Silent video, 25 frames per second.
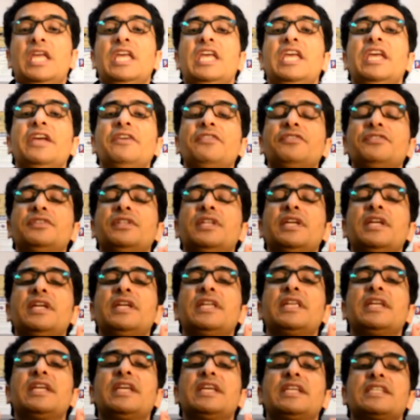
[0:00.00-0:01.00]
If
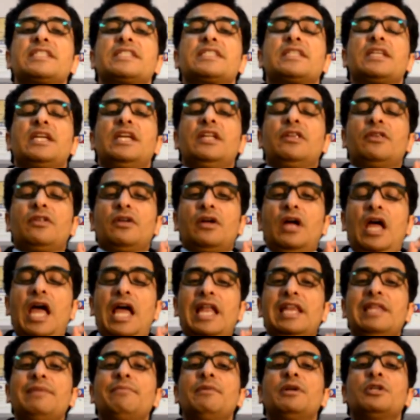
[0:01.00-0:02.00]
there is an
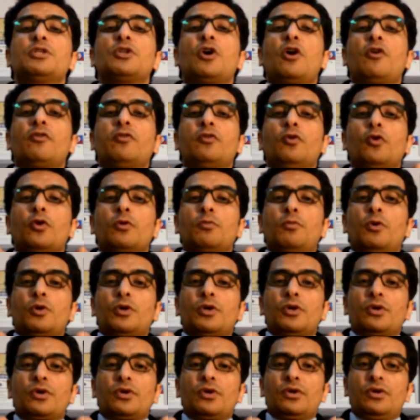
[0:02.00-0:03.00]
element of lower
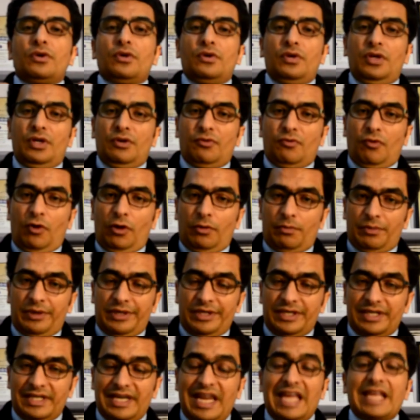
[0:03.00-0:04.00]
motor
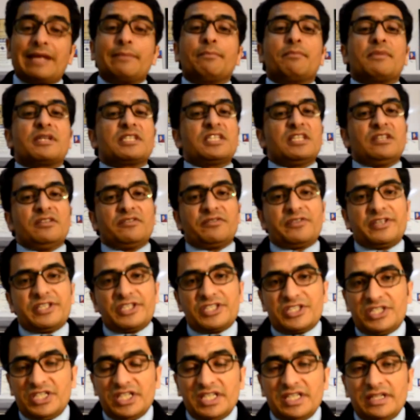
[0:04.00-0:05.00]
involvement, like muscle
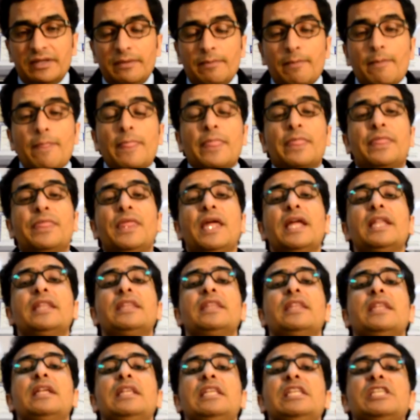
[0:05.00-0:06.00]
wasting,
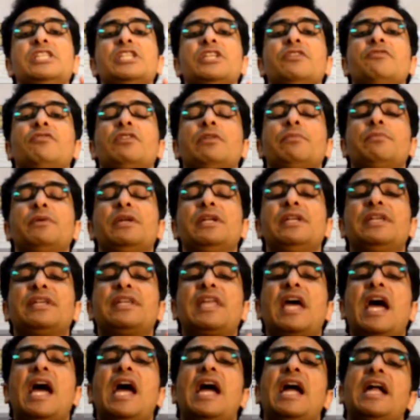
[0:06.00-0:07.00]
then the lesion will be
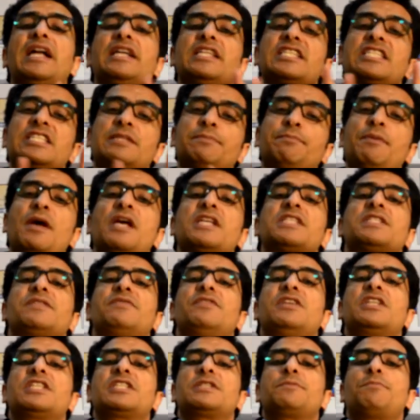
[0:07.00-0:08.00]
in that
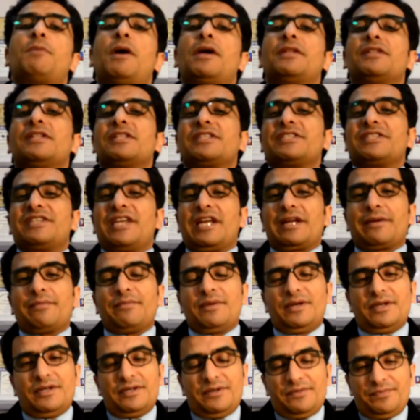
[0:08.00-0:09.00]
specific spinal
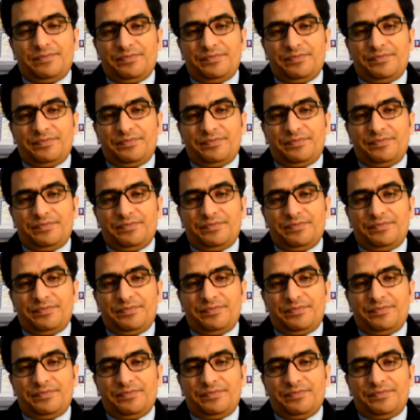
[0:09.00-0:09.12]
segment.